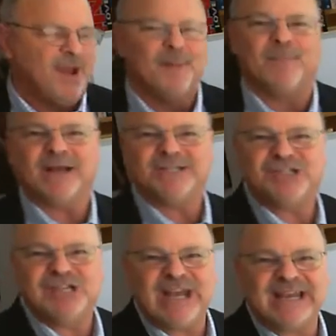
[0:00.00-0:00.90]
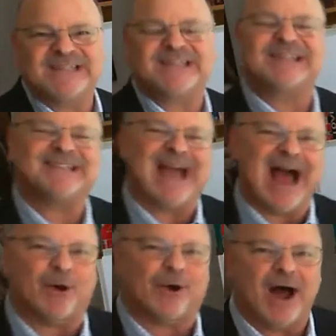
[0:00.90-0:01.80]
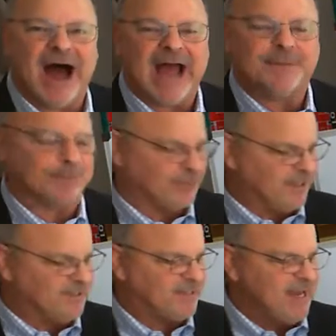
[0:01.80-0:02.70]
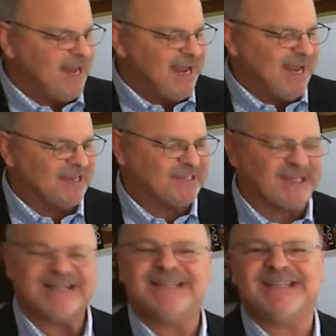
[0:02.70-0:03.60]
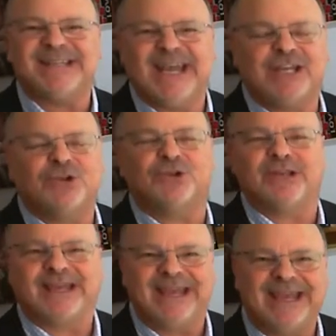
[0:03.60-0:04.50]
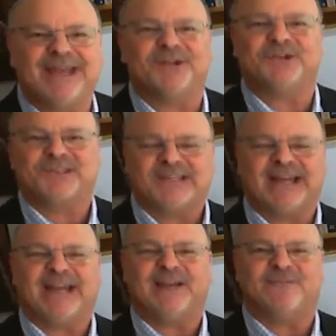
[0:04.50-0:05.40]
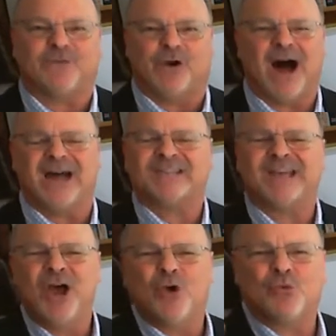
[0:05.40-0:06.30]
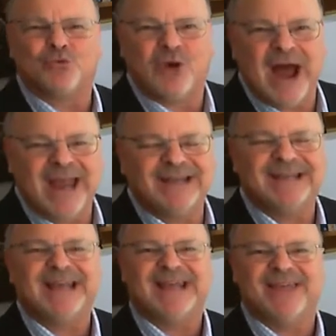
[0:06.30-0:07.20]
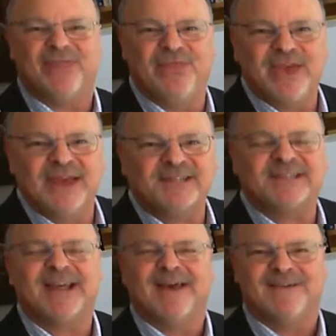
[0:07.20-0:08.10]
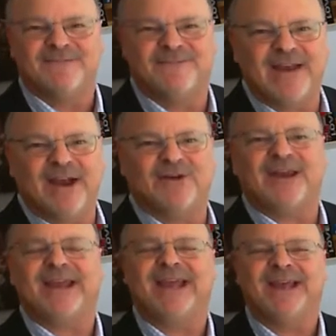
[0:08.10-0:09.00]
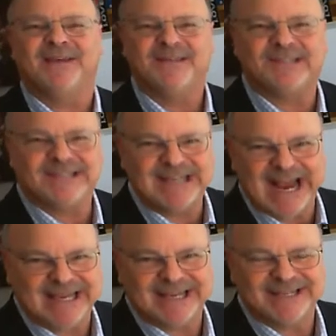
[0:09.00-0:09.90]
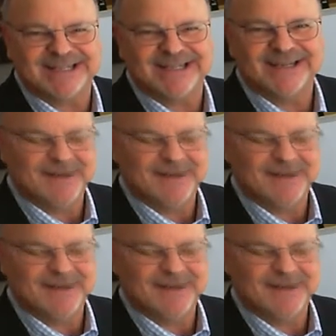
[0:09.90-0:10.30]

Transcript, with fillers: But Jesus, our high priest, is continually interceding for us right this very second.